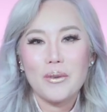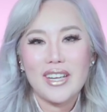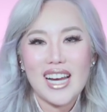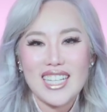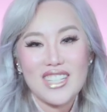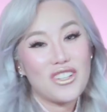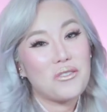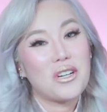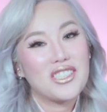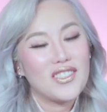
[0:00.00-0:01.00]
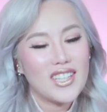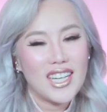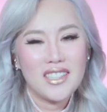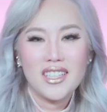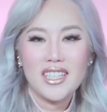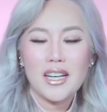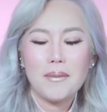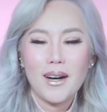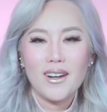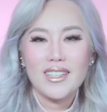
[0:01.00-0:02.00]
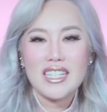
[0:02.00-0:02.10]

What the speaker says: Hope you guys enjoyed watching it and learning about all